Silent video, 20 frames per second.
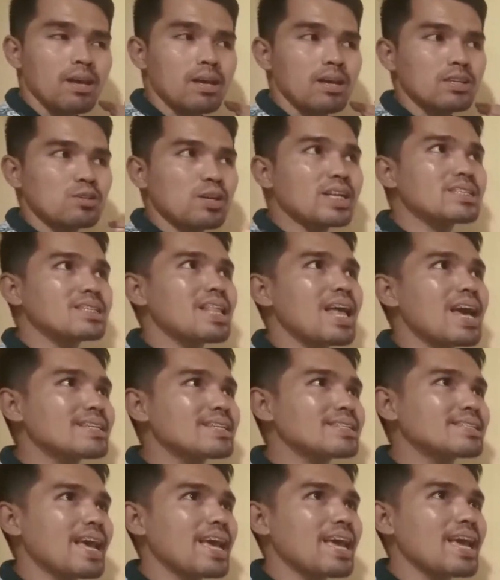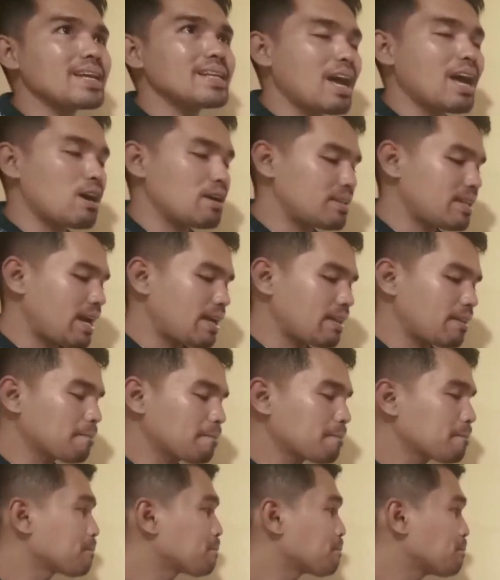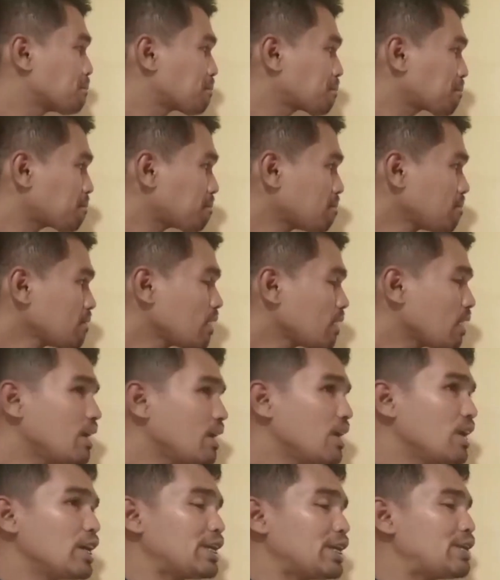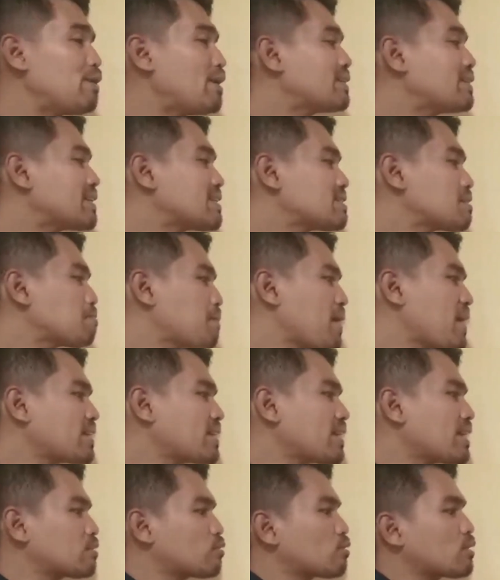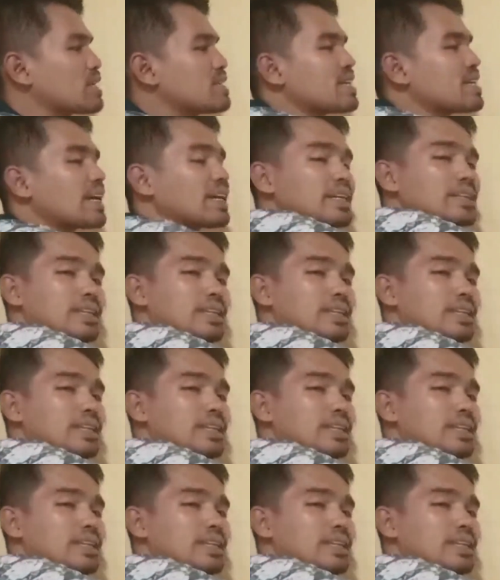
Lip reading: So it's like saying now that you anticipated to reject it